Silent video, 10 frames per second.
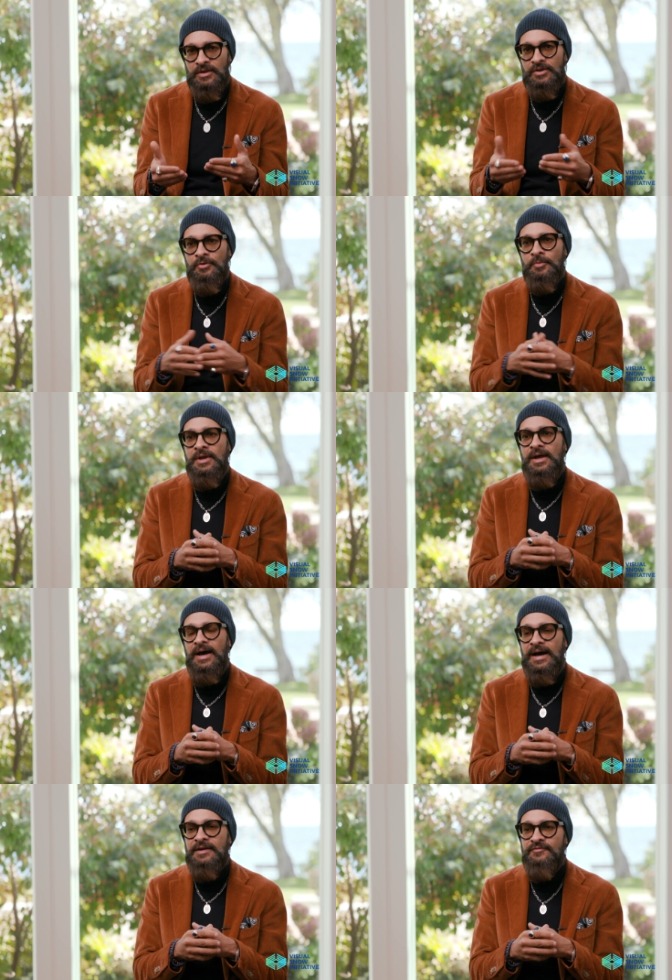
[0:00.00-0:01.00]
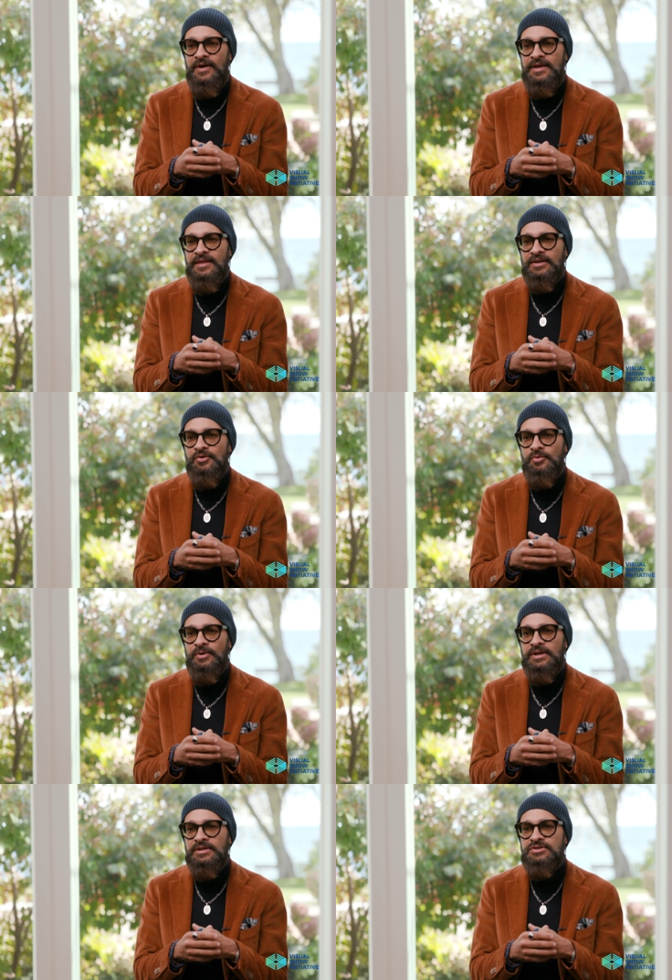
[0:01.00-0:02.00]
You know, I find that
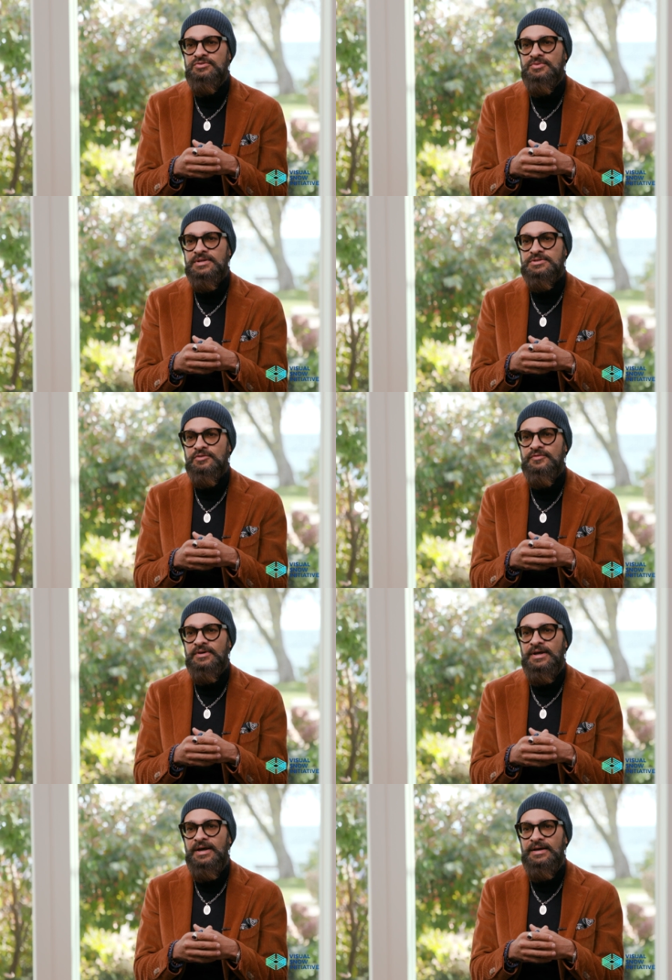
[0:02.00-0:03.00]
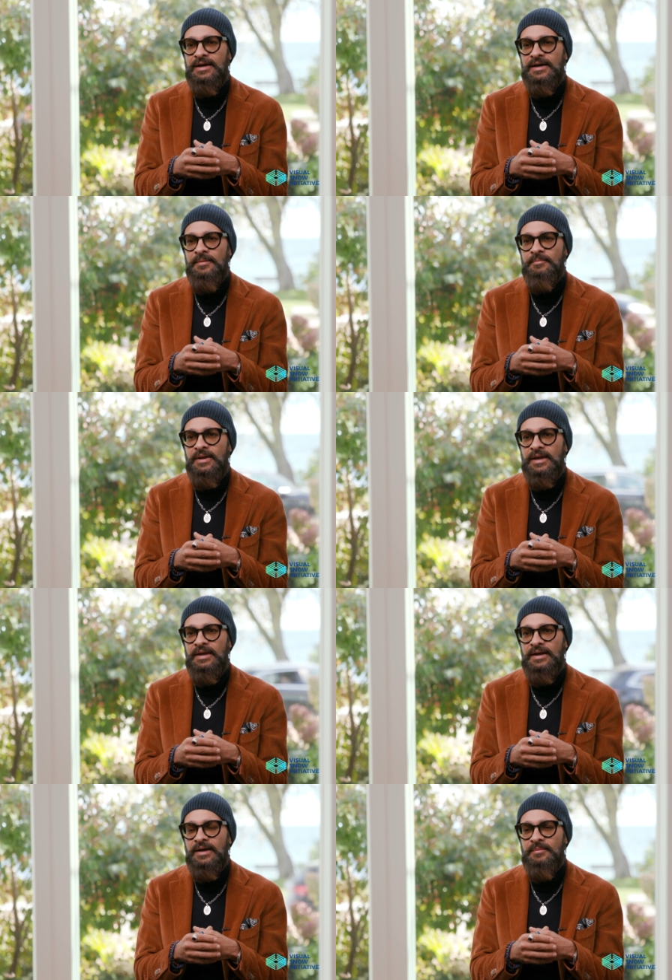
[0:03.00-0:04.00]
going to a sort of a, a, um,
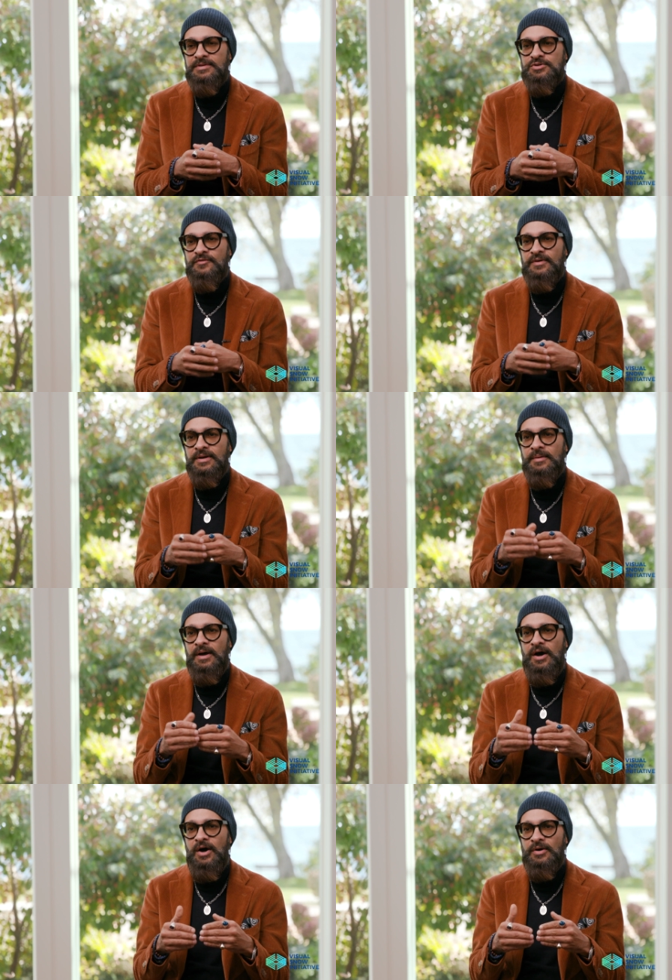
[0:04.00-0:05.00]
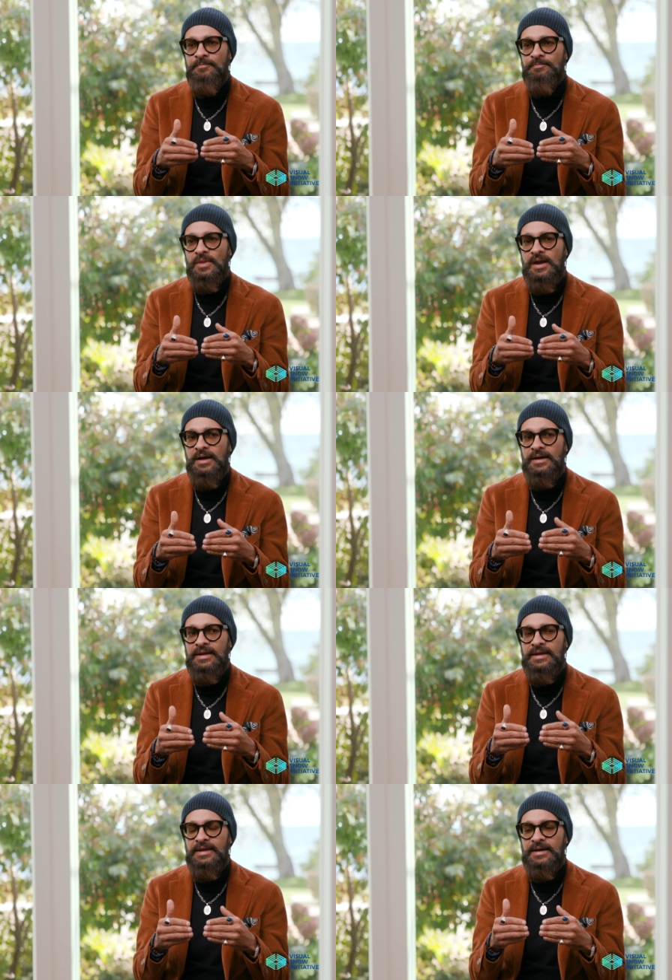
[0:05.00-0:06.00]
a, a sort of a, um, uh,
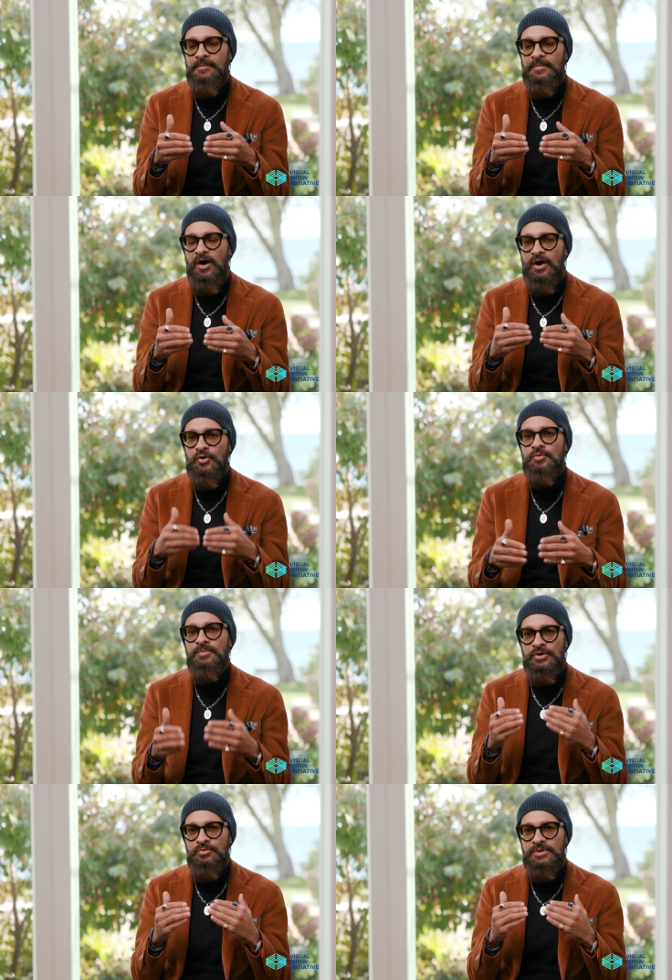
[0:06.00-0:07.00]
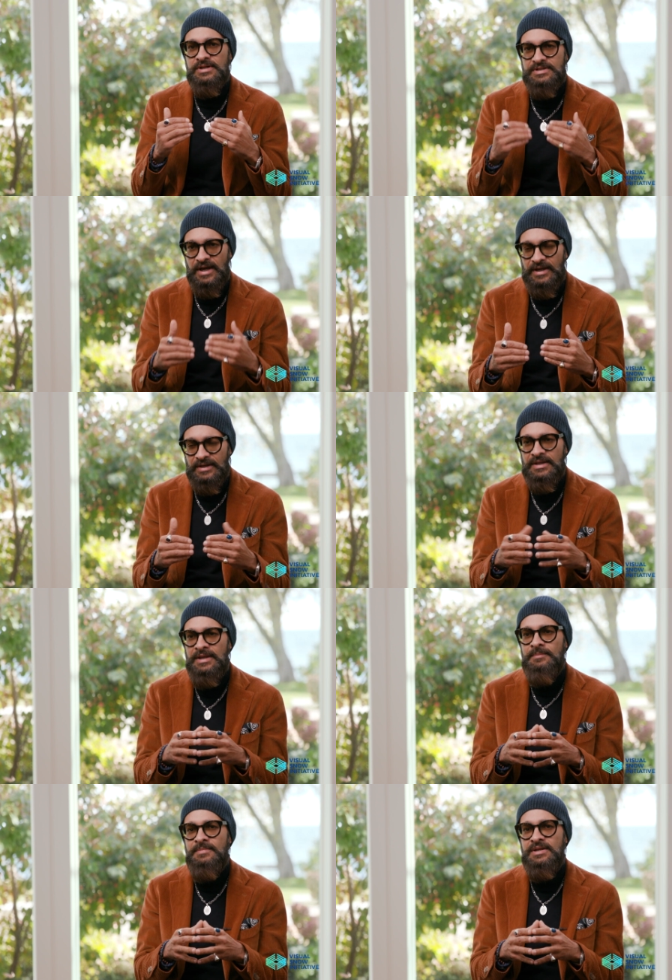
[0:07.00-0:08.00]
a um, autoimmune diet,
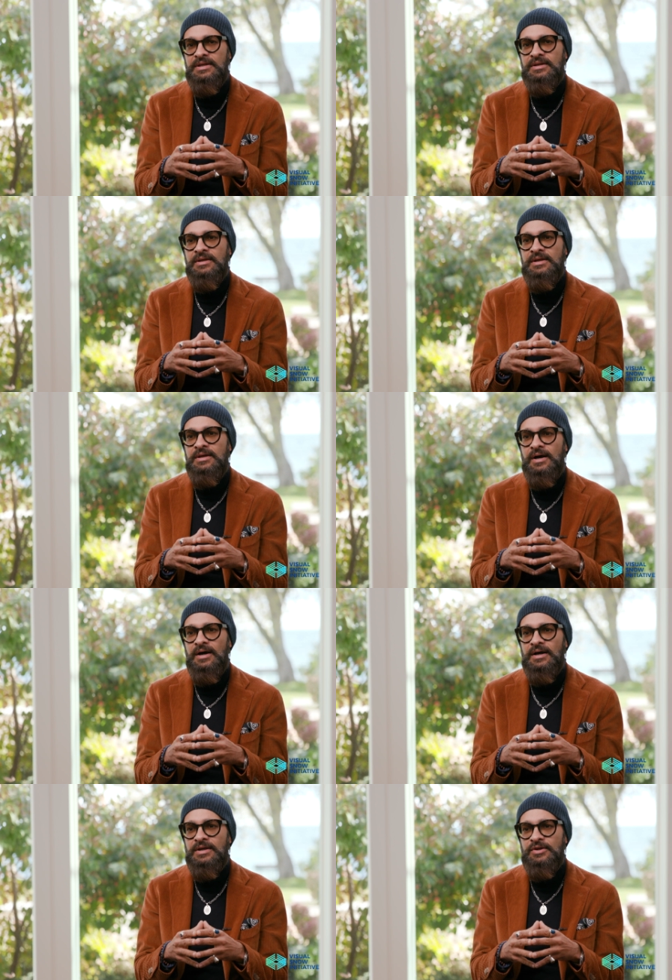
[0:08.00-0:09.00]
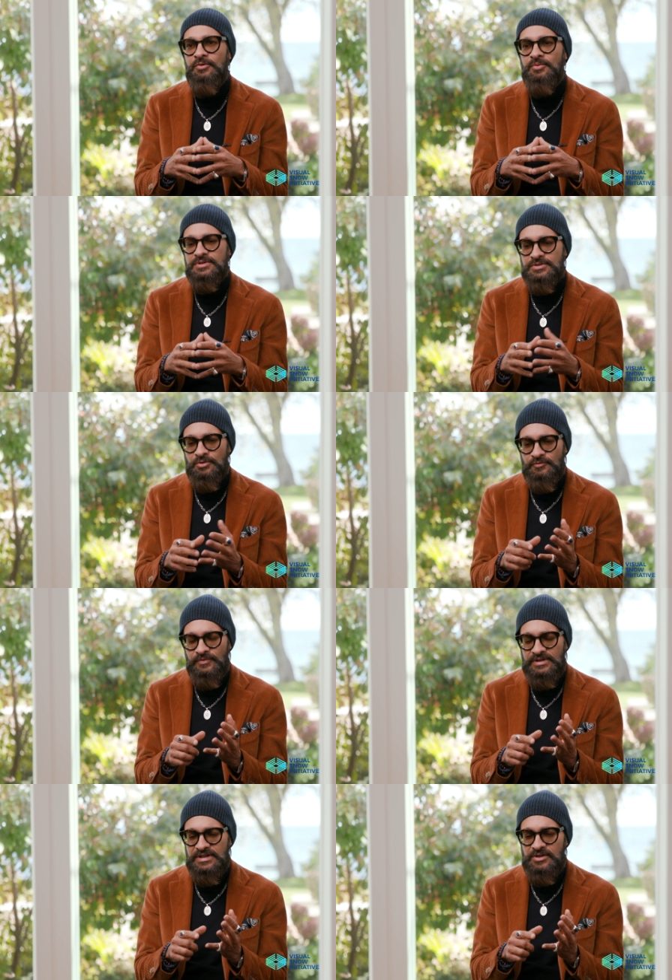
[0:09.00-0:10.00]
meaning uh, you know, sort
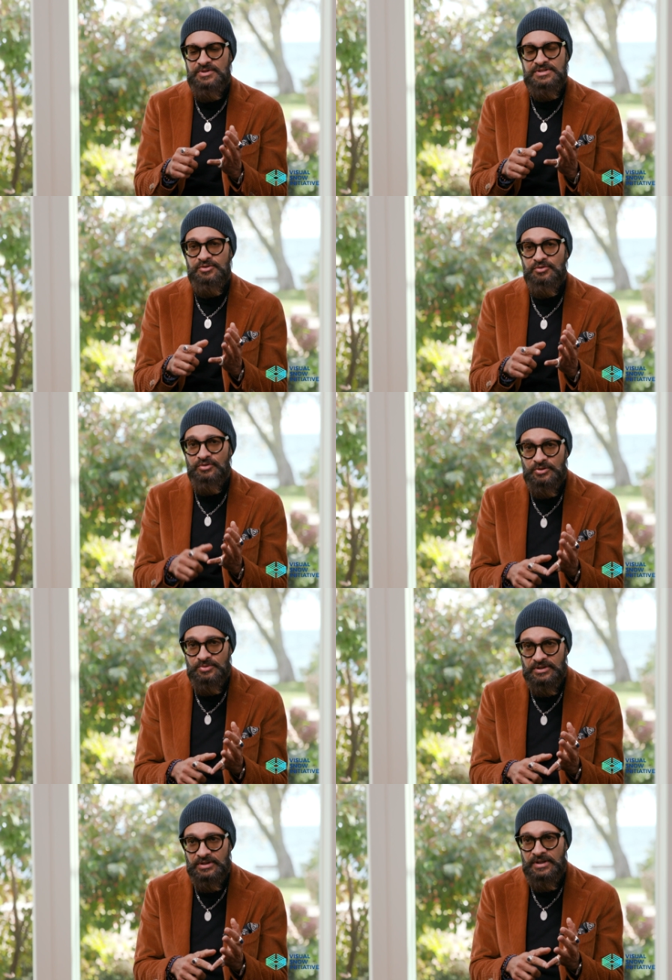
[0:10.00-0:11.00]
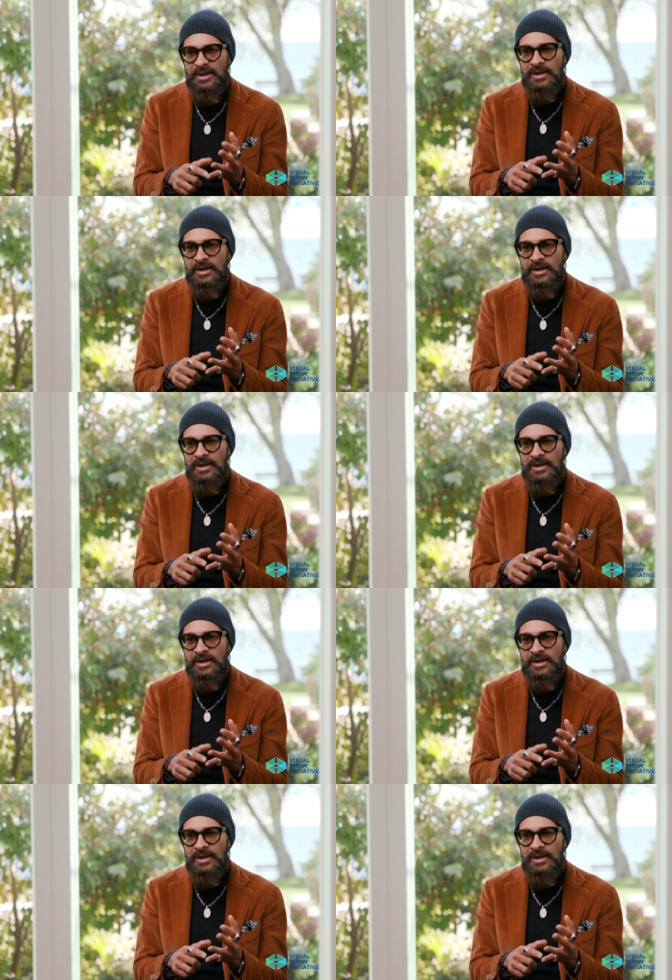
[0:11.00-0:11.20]
of decreasing your gluten,